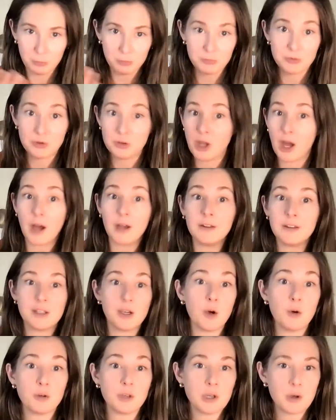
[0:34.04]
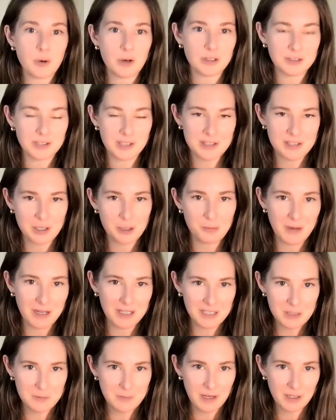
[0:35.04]
not the oaky qualities that you might
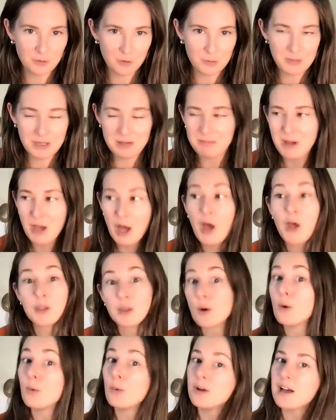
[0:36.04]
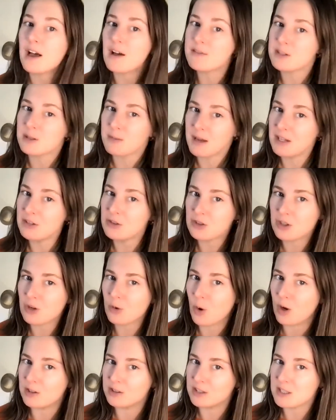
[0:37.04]
expect from it, though it will have some aged
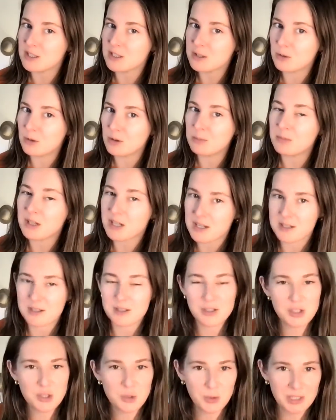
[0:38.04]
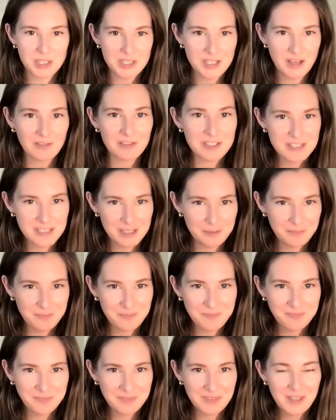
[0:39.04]
qualities to it because it's 2017.
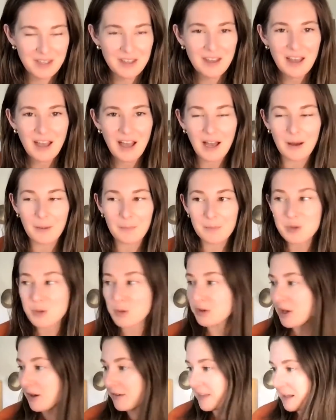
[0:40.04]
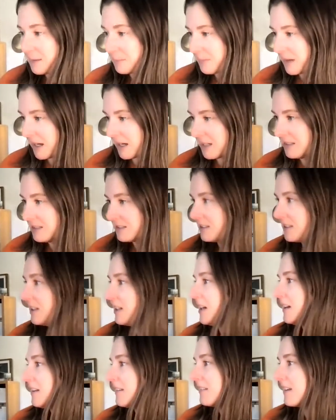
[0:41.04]
So with all that in mind,
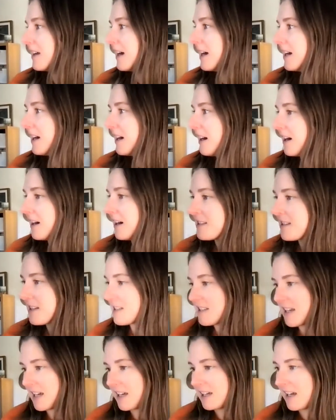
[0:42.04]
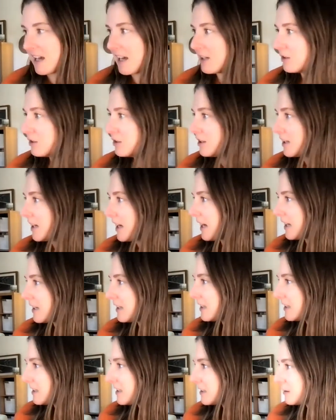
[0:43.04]
let us take a look at
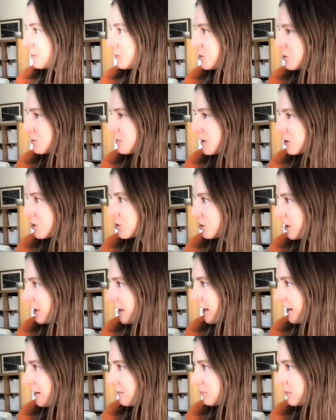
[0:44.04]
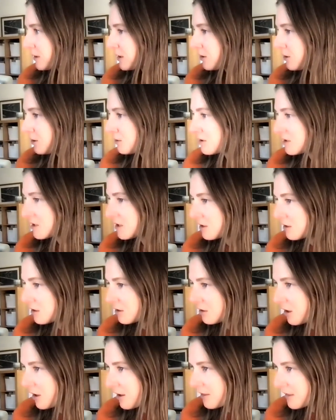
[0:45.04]
it. Let me just make sure I have my notes
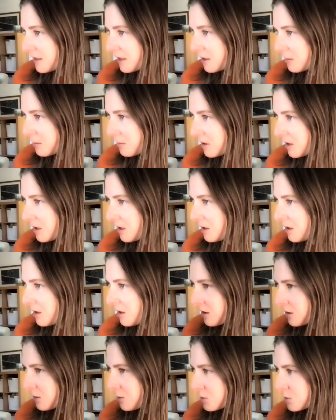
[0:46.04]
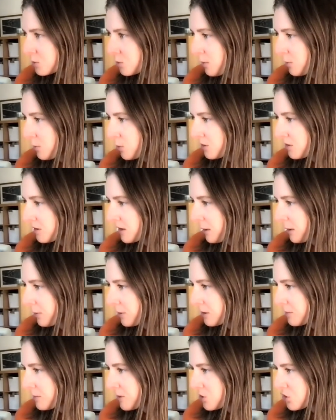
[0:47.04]
here on them. There's one more thing I
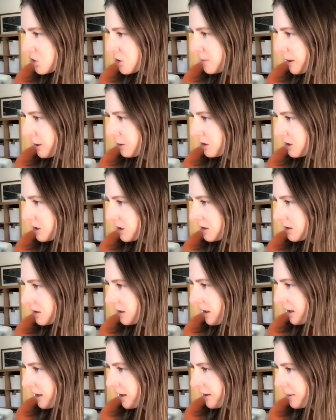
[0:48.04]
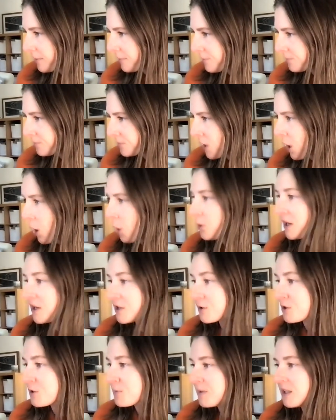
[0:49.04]
wanted to mention about it. Oh yeah,
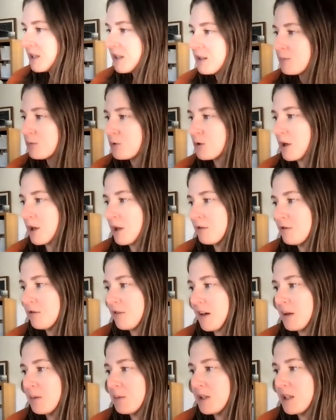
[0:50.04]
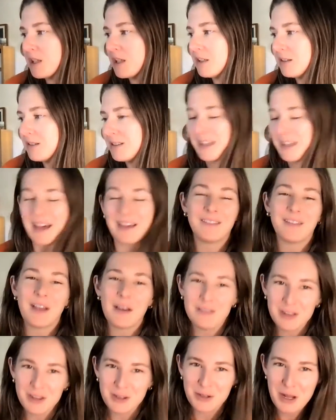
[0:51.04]
so it's been in the Brunello family. I
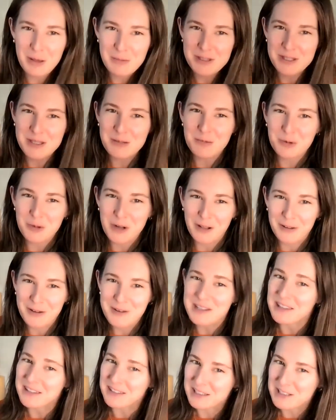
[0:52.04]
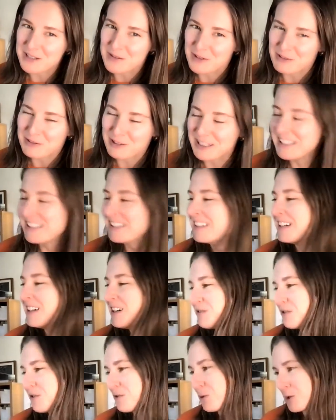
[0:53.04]
love that their name is the Brunellos. I think that's very funny,
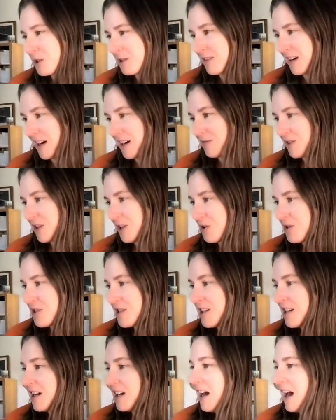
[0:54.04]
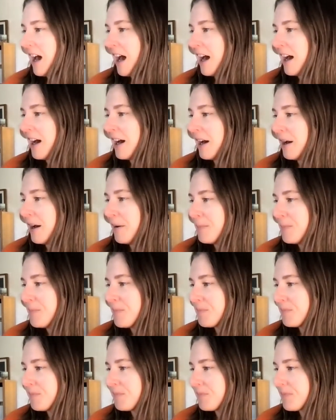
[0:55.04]
for 45 years.
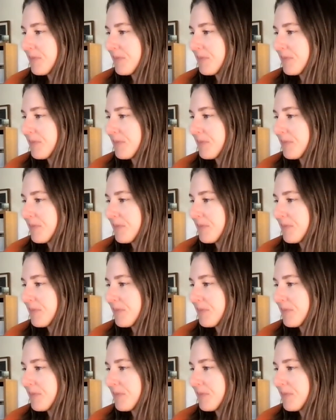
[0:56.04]
And